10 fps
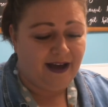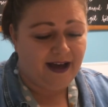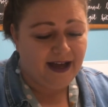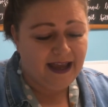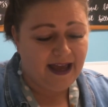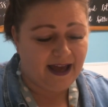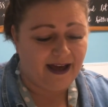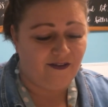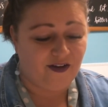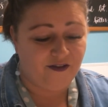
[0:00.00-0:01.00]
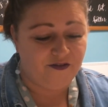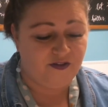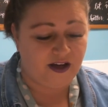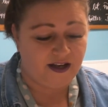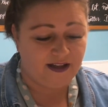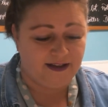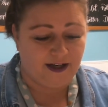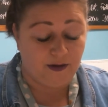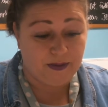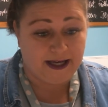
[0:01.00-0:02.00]
I have a fun
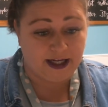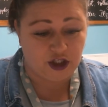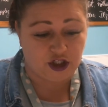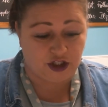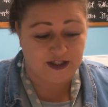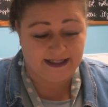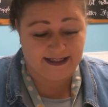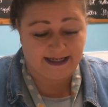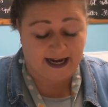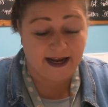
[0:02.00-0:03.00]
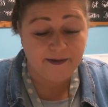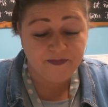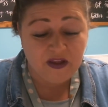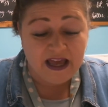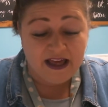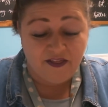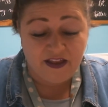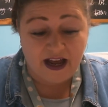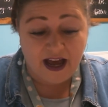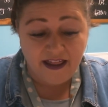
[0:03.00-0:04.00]
little picture today
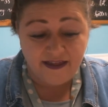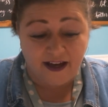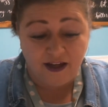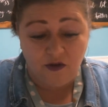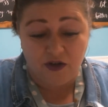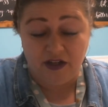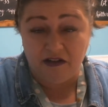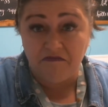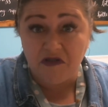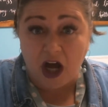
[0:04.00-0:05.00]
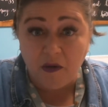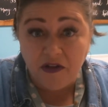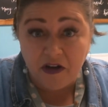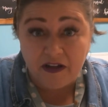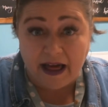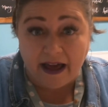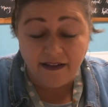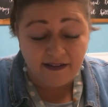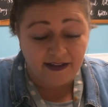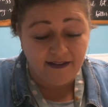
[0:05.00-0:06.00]
that I thought you could talk with your
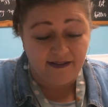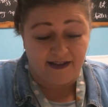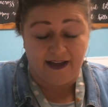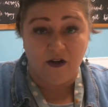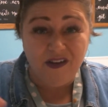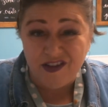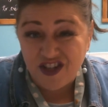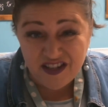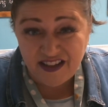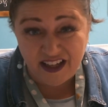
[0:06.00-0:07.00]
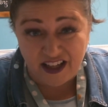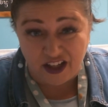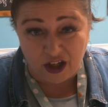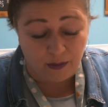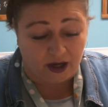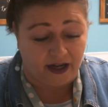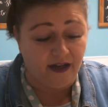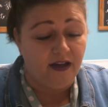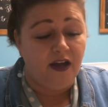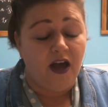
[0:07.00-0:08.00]
class and see, or even just think in your brain,
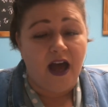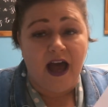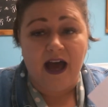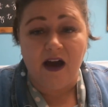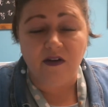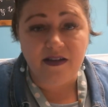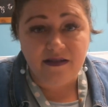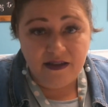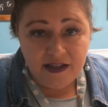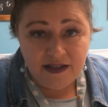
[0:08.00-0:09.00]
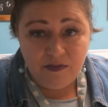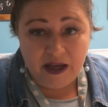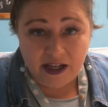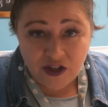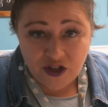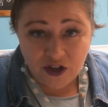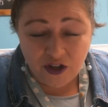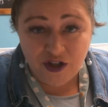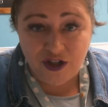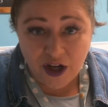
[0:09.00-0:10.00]
how does this picture
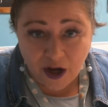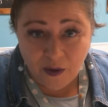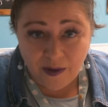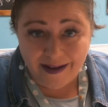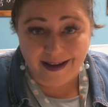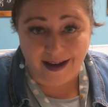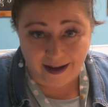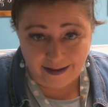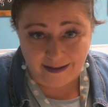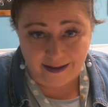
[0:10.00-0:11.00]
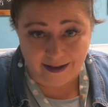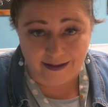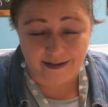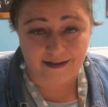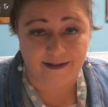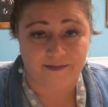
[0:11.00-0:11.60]
show kindness?